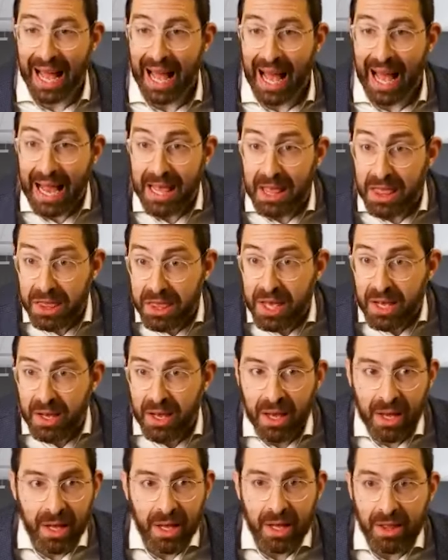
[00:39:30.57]
I, I
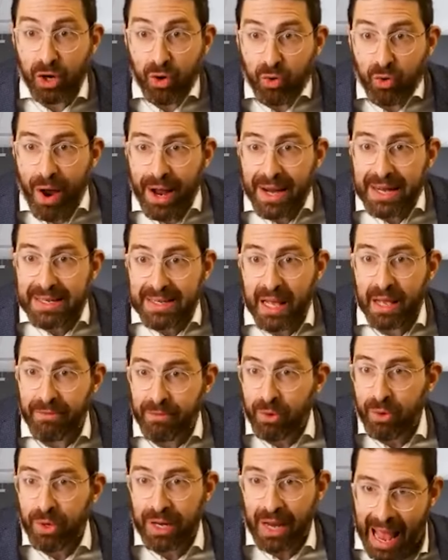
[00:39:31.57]
think the greatest
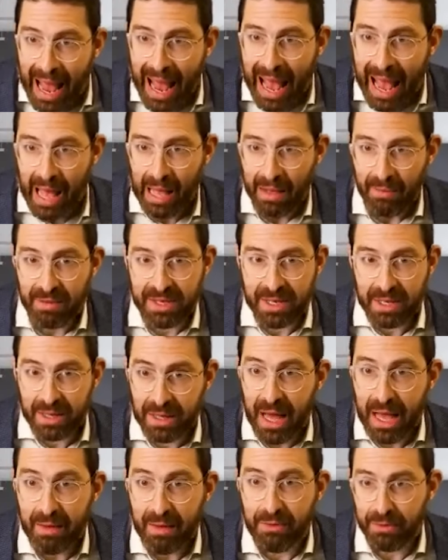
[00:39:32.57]
life you can have is a
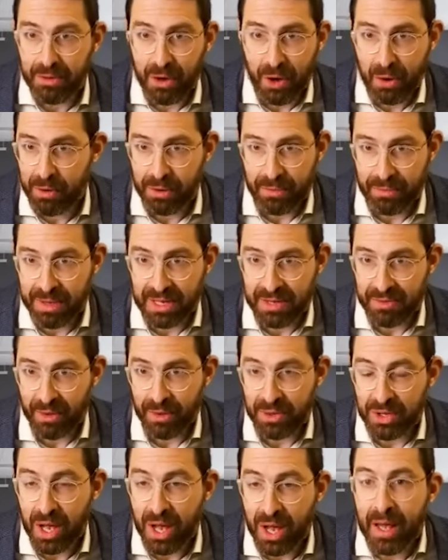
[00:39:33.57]
life of Torah
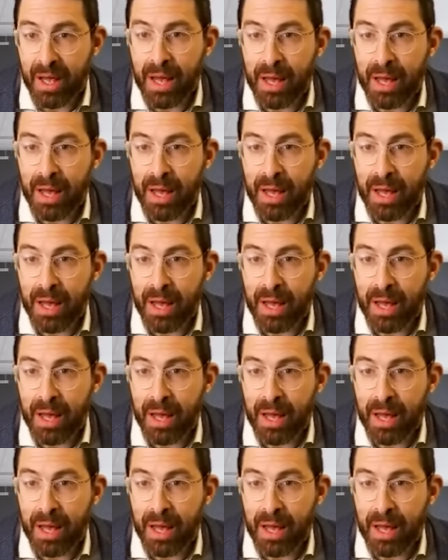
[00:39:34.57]
mitzvos.